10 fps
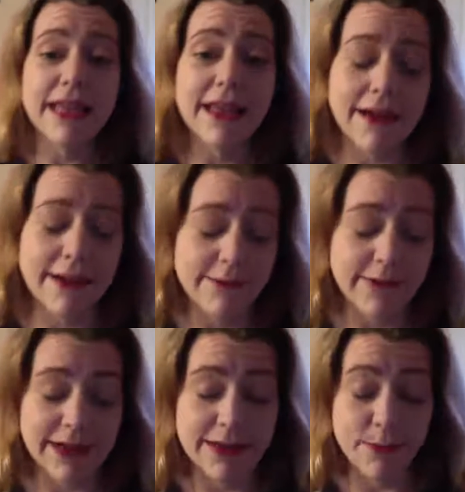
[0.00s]
of
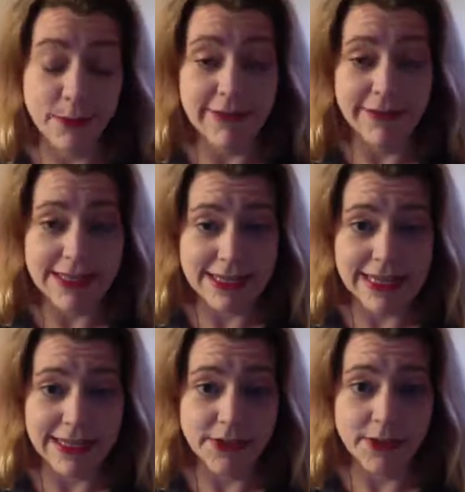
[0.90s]
brick
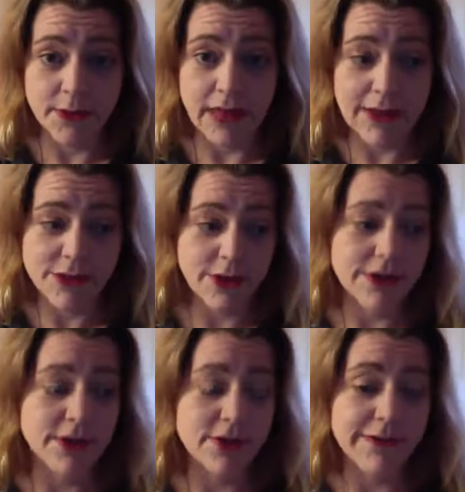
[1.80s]
facing, so the house across
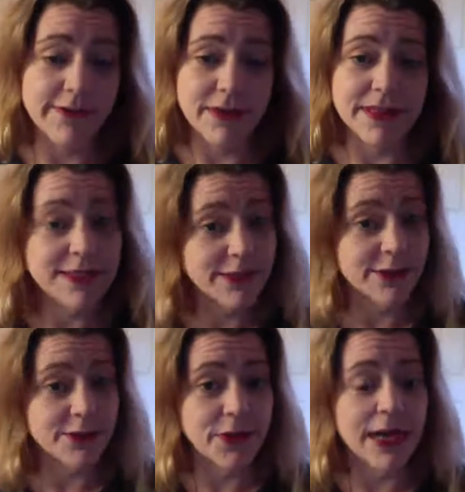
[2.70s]
the street from us, this is a good
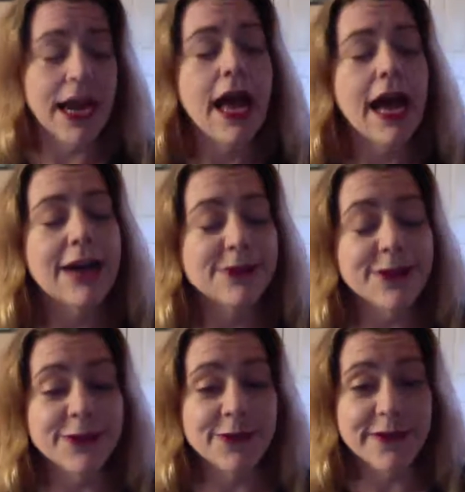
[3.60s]
story. House across
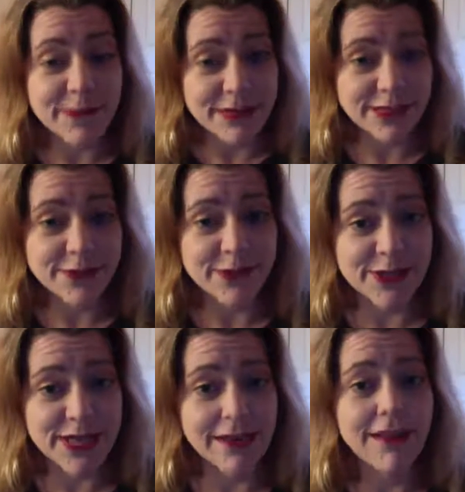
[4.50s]
the street from us is for
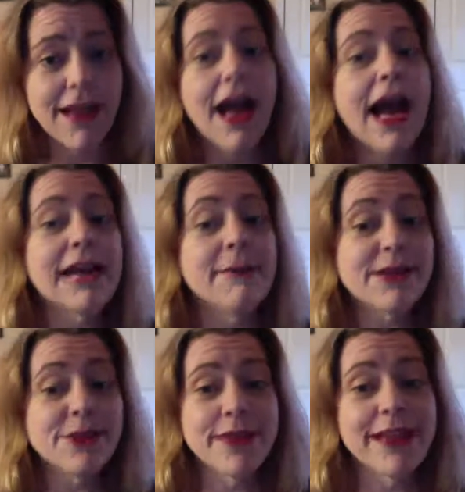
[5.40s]
sale. And I'm
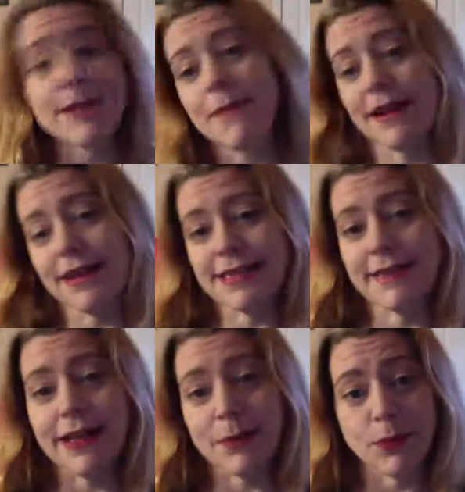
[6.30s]
actually thinking about it because they've
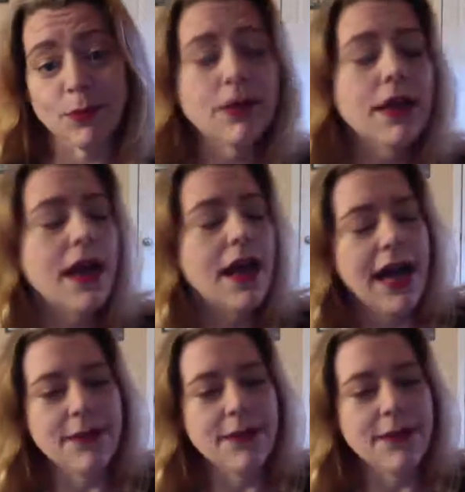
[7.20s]
got a pool and we